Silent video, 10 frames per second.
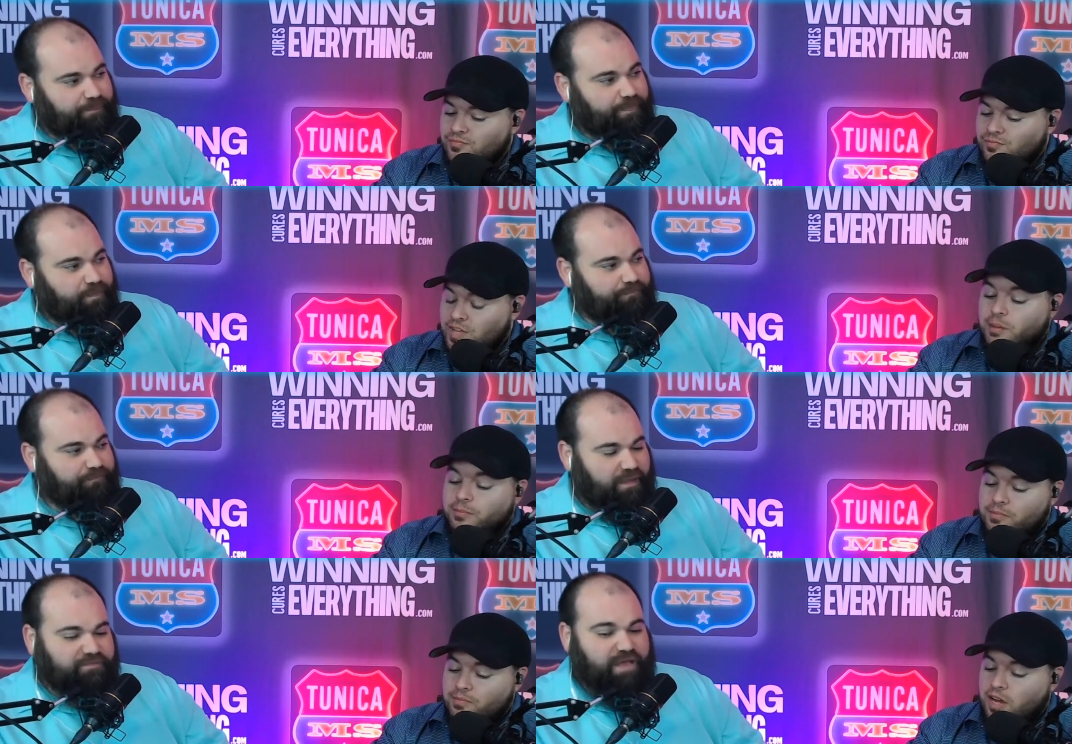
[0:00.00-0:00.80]
Speaker 1: Yeah,
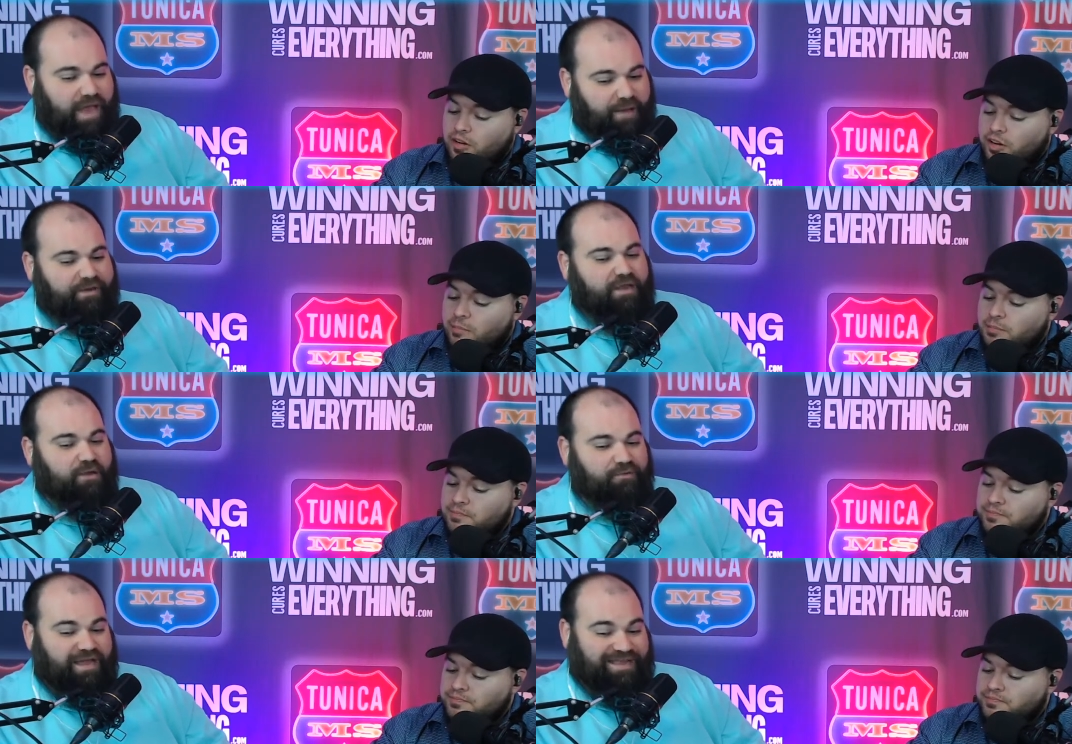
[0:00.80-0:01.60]
I agree. I'm going to go
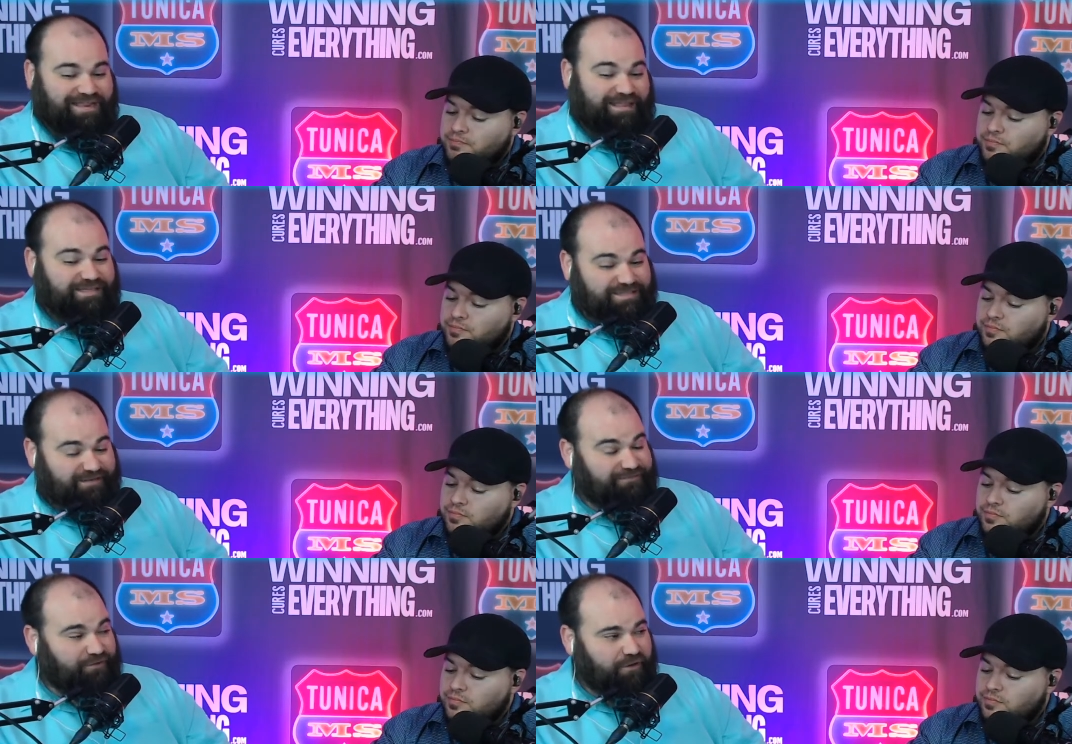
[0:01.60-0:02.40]
with it. I get less than a
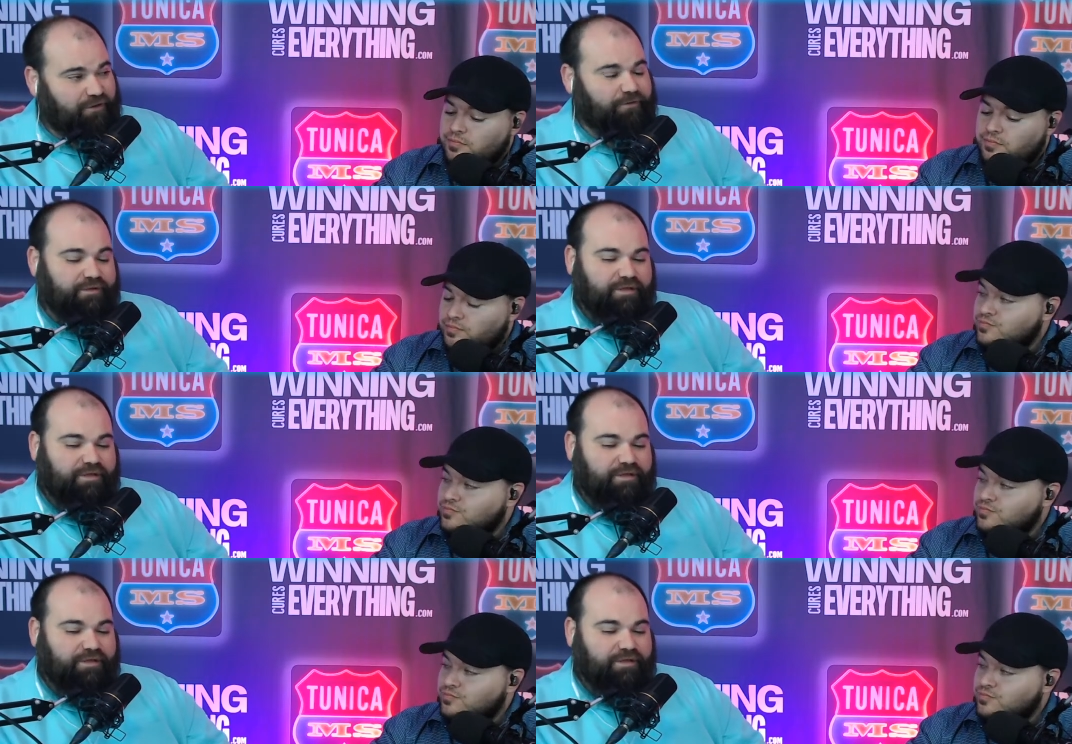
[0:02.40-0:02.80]
field goal.